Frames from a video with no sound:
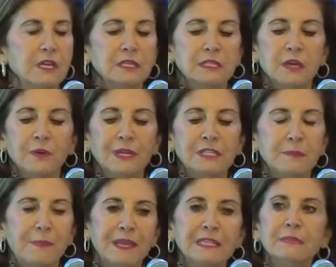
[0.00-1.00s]
So it
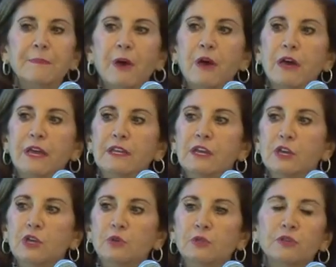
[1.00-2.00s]
depends upon who